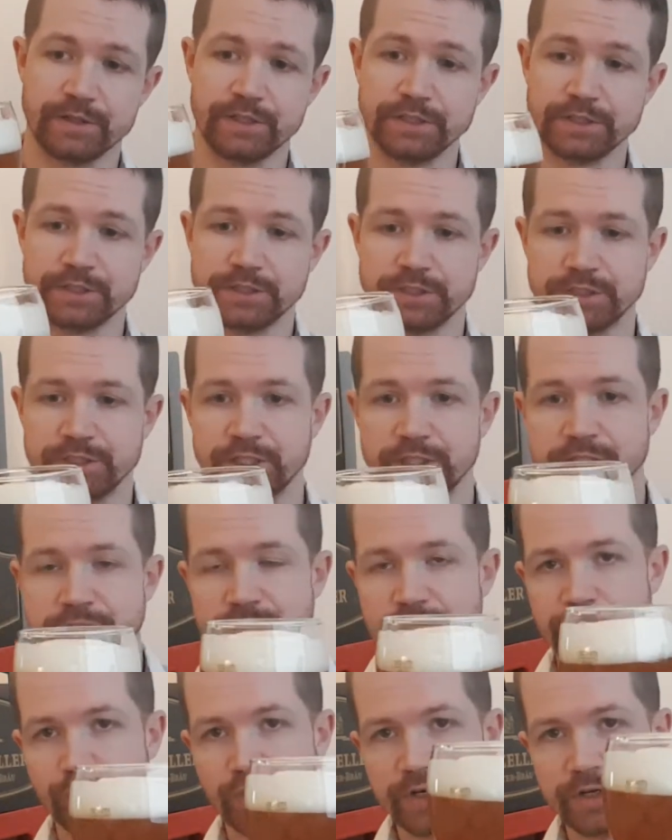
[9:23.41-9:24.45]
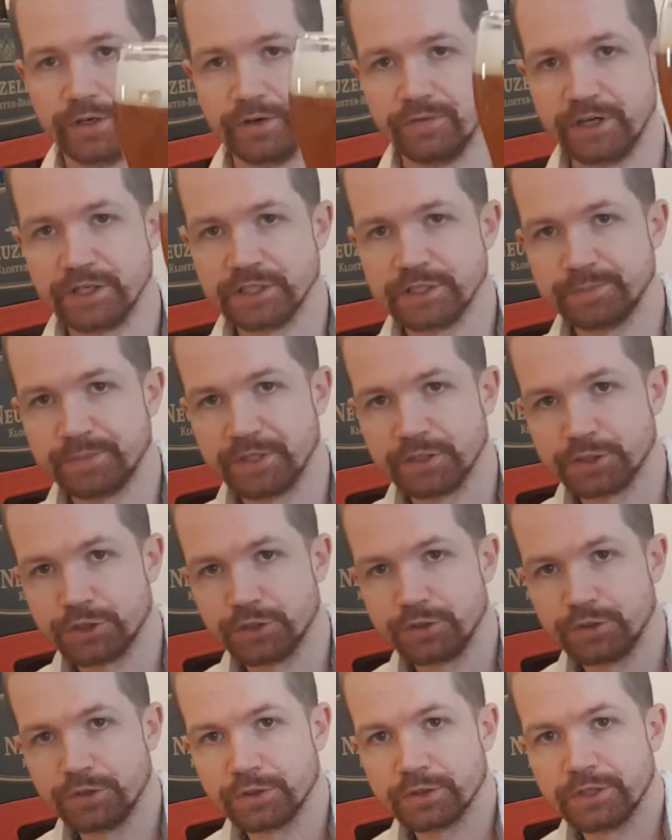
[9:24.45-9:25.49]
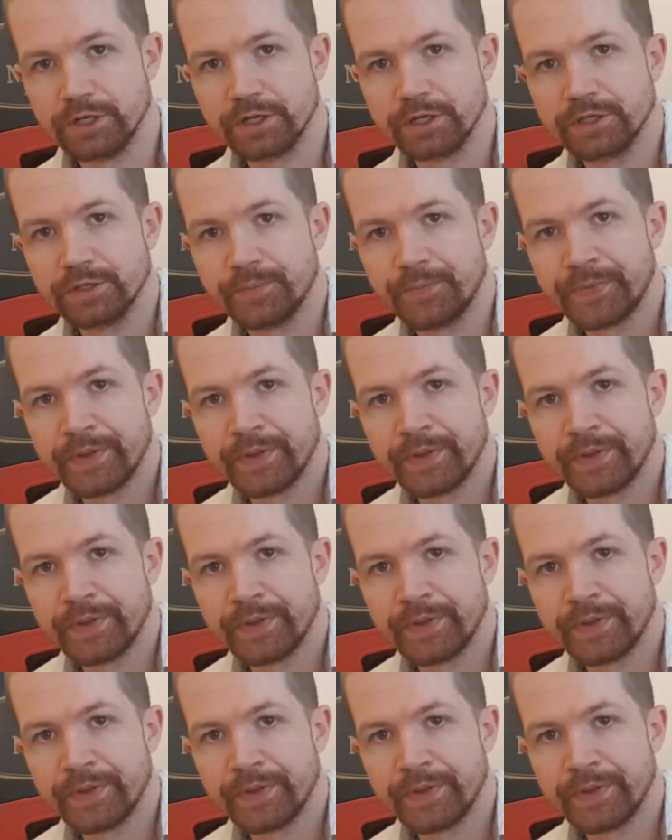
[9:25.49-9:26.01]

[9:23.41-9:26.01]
This is just the way a Weisse beer should look like.